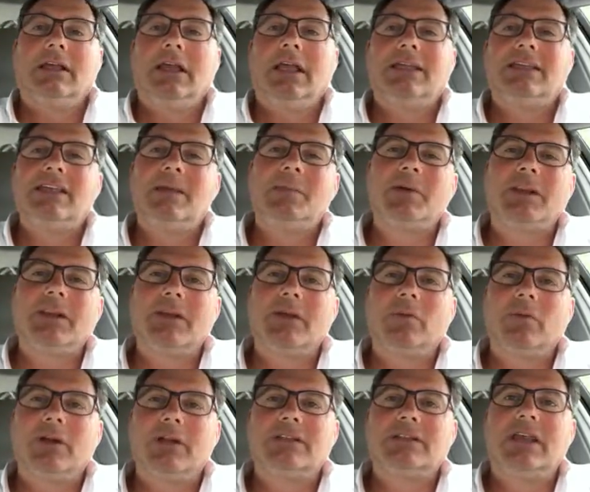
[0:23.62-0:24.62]
And typically
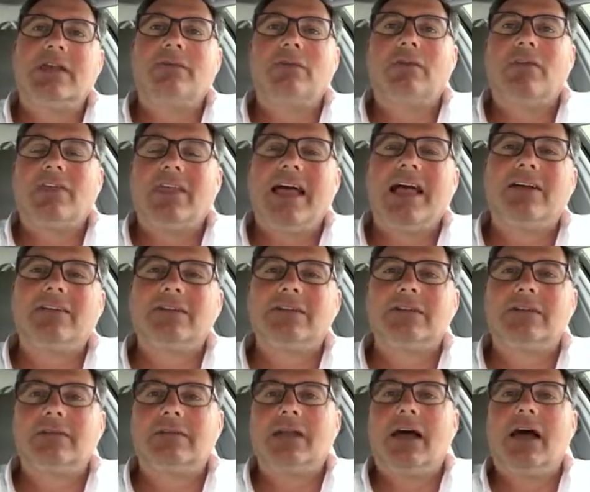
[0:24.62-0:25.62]
we're going to save you
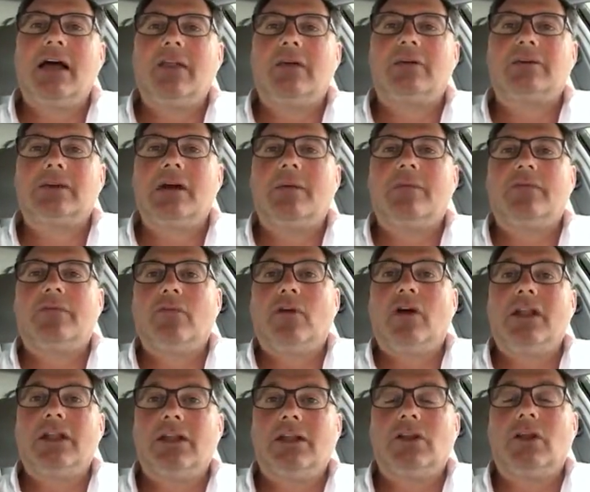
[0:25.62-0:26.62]
thousands of dollars up
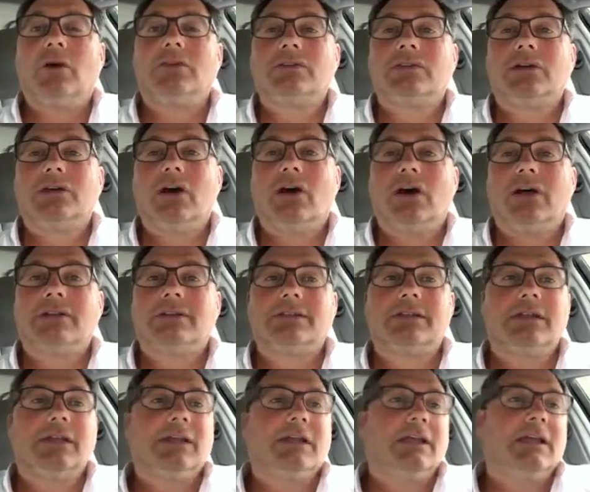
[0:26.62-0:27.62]
front in closing costs,
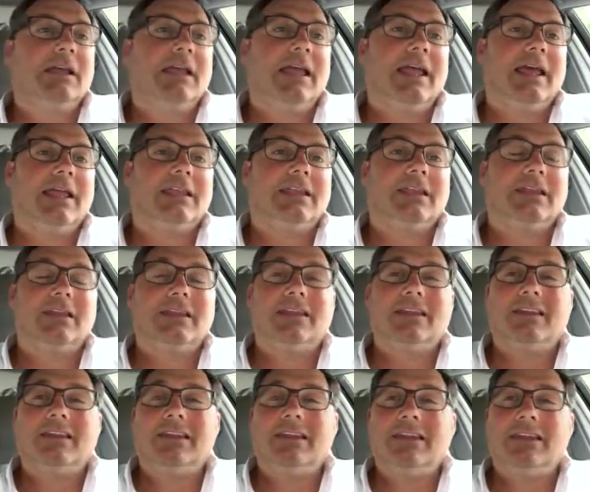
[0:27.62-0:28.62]
and
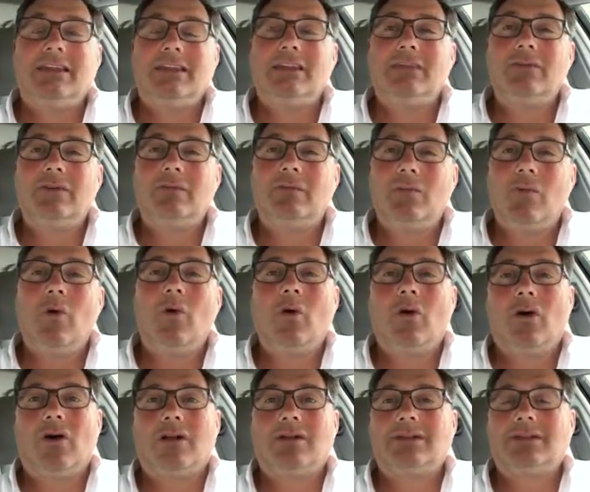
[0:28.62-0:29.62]
even
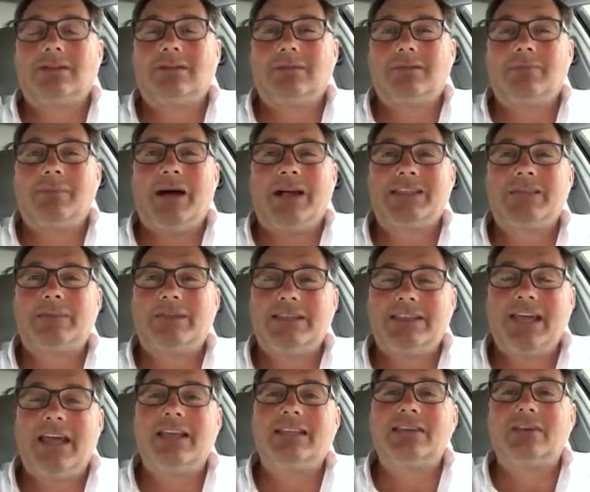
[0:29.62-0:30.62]
more, possibly
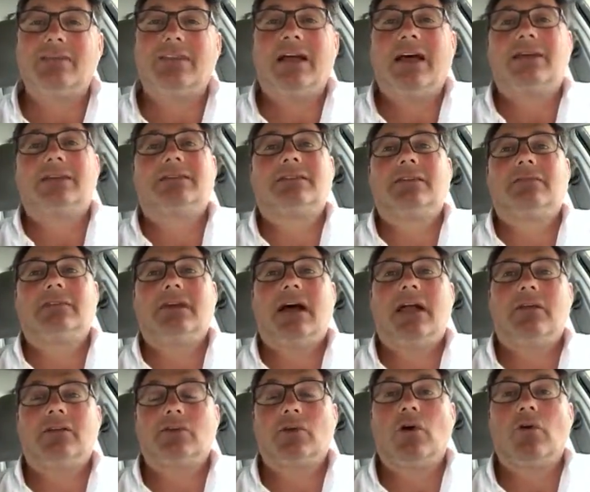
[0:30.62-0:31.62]
tens of thousands of
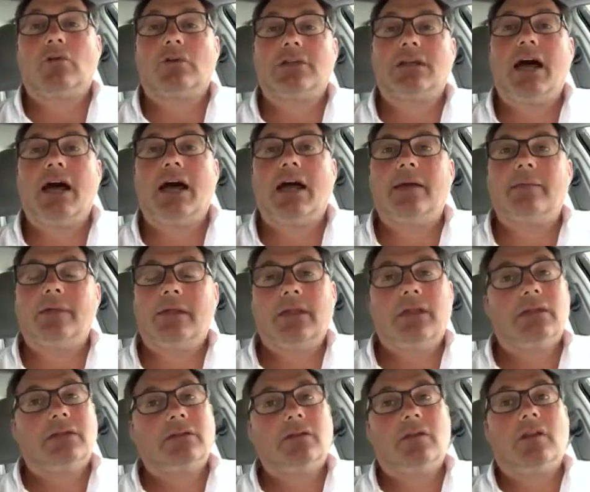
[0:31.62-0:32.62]
dollars over time
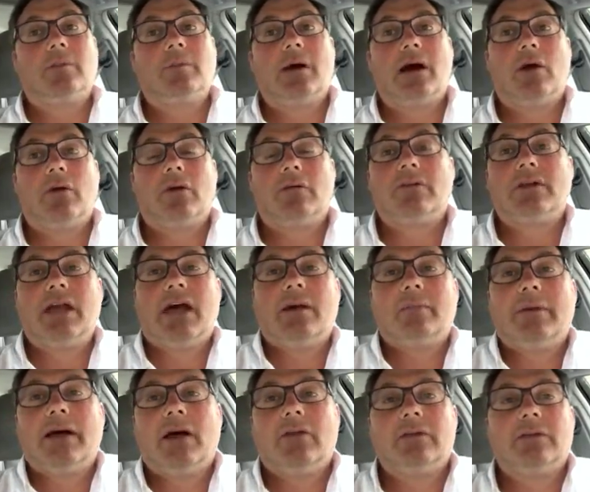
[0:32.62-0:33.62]
due to the power of
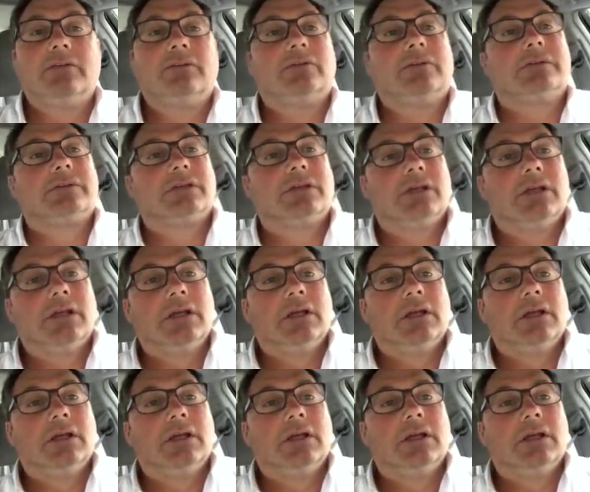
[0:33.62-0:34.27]
compound interest.